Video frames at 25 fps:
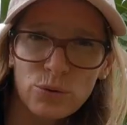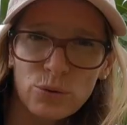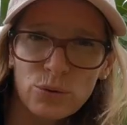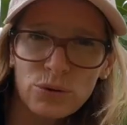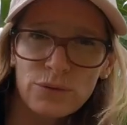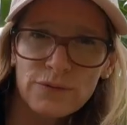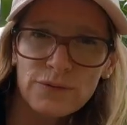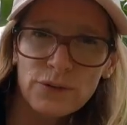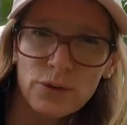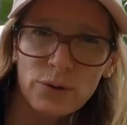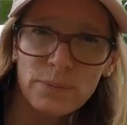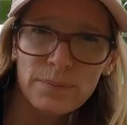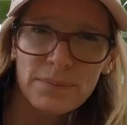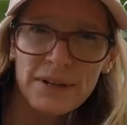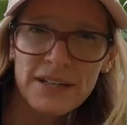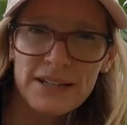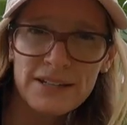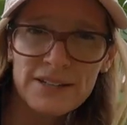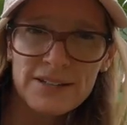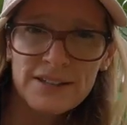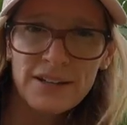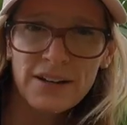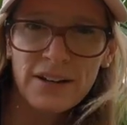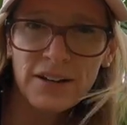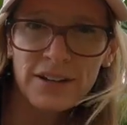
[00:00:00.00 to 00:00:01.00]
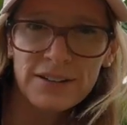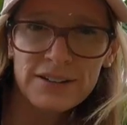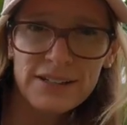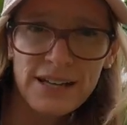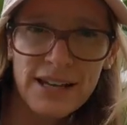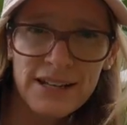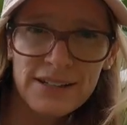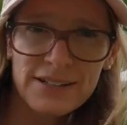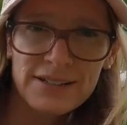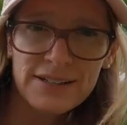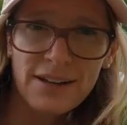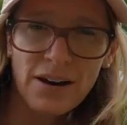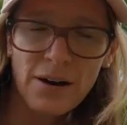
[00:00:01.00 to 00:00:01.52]
all of your PCR
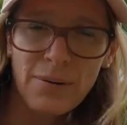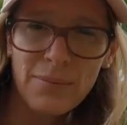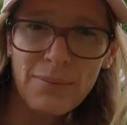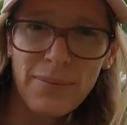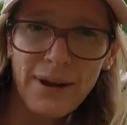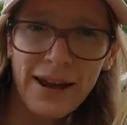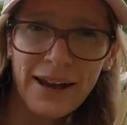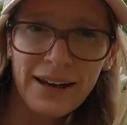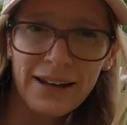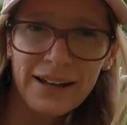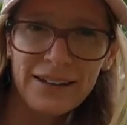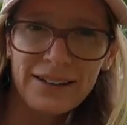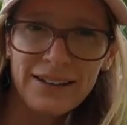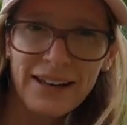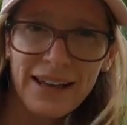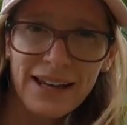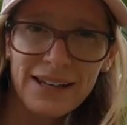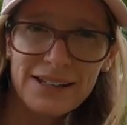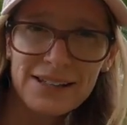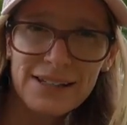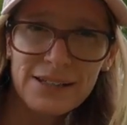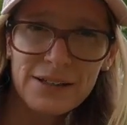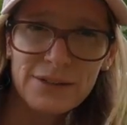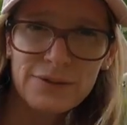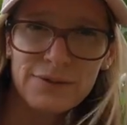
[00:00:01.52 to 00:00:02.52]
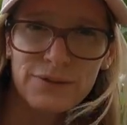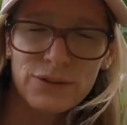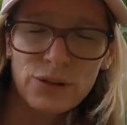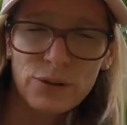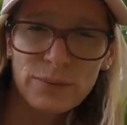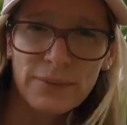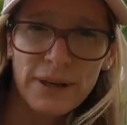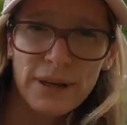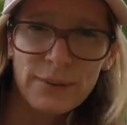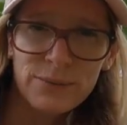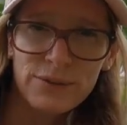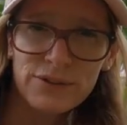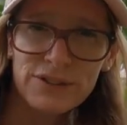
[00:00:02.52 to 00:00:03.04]
tests come back negative,
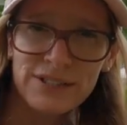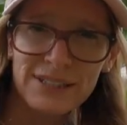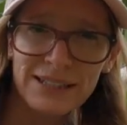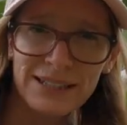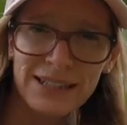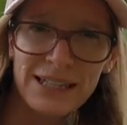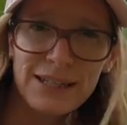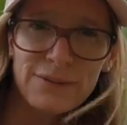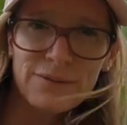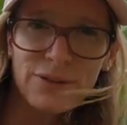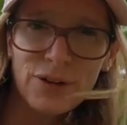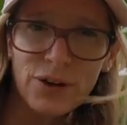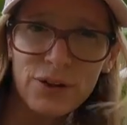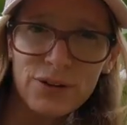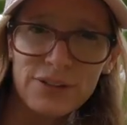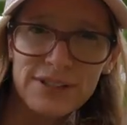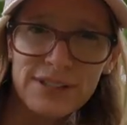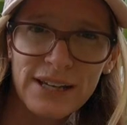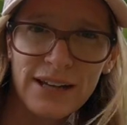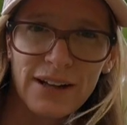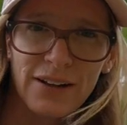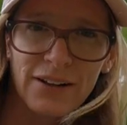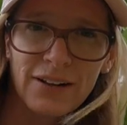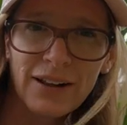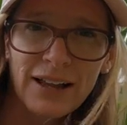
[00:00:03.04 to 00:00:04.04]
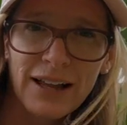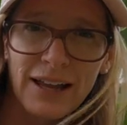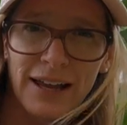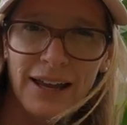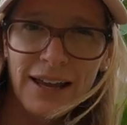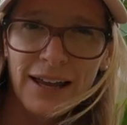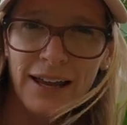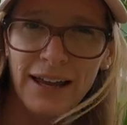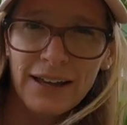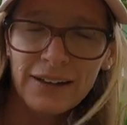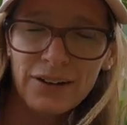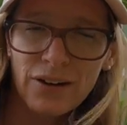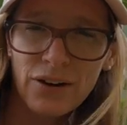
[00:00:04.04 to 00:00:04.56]
you'll be able to leave the hotel
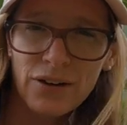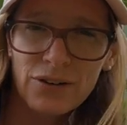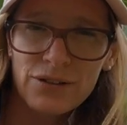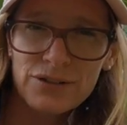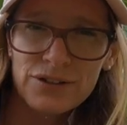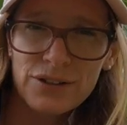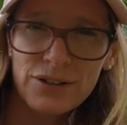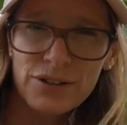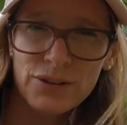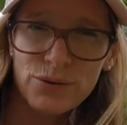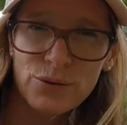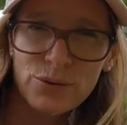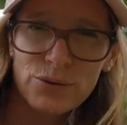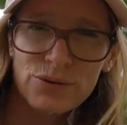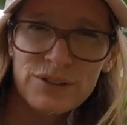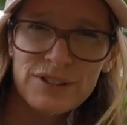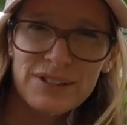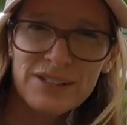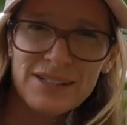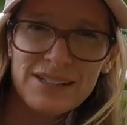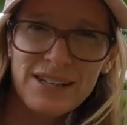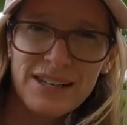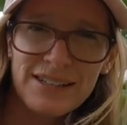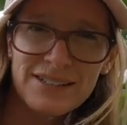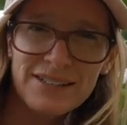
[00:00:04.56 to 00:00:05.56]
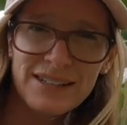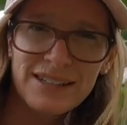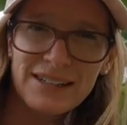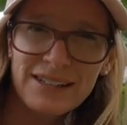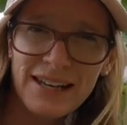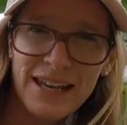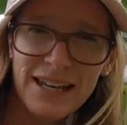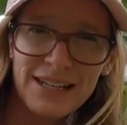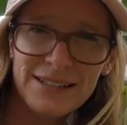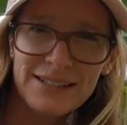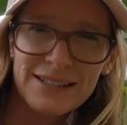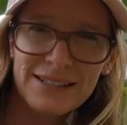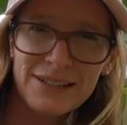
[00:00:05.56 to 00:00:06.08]
and go to your
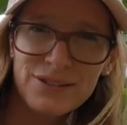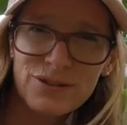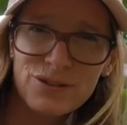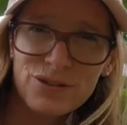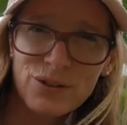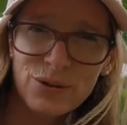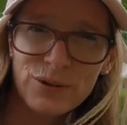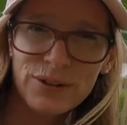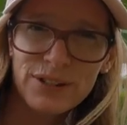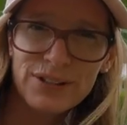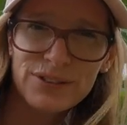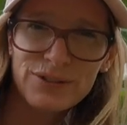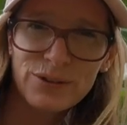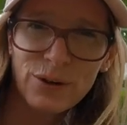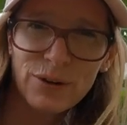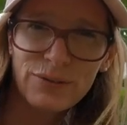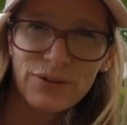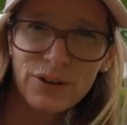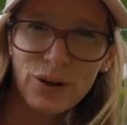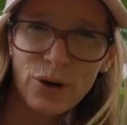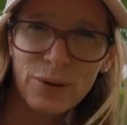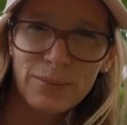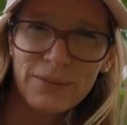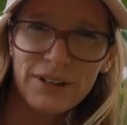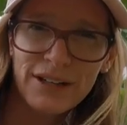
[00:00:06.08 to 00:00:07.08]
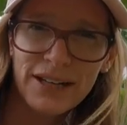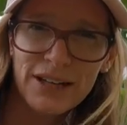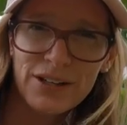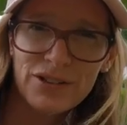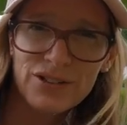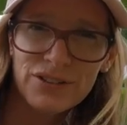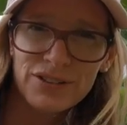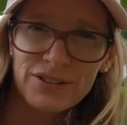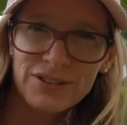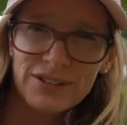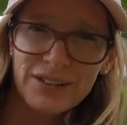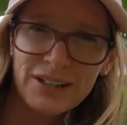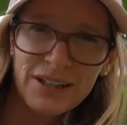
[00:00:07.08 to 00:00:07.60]
designated choice of
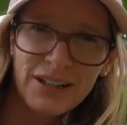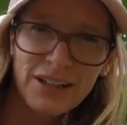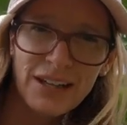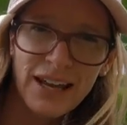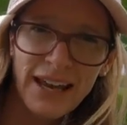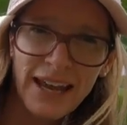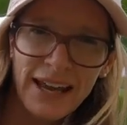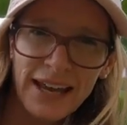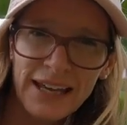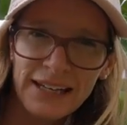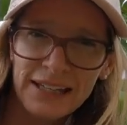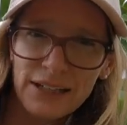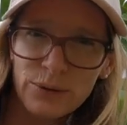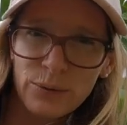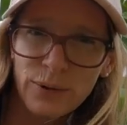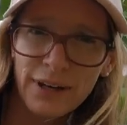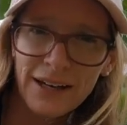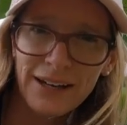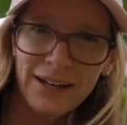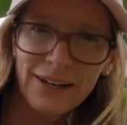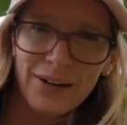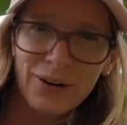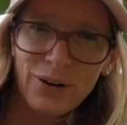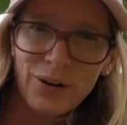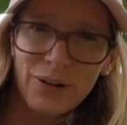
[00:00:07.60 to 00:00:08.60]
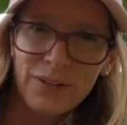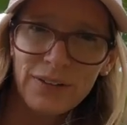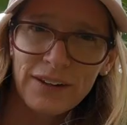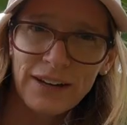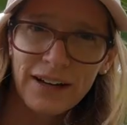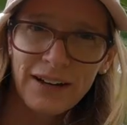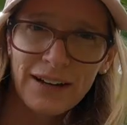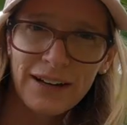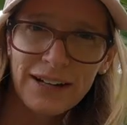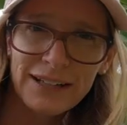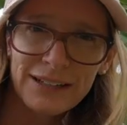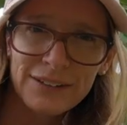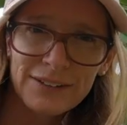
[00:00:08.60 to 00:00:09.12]
accommodation anywhere on the
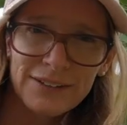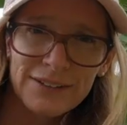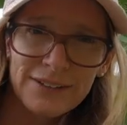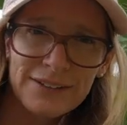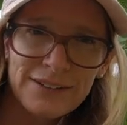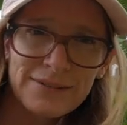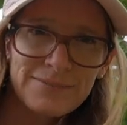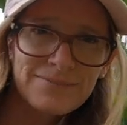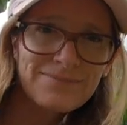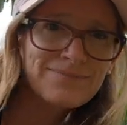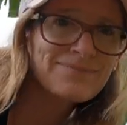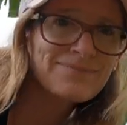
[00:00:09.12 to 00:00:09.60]
island.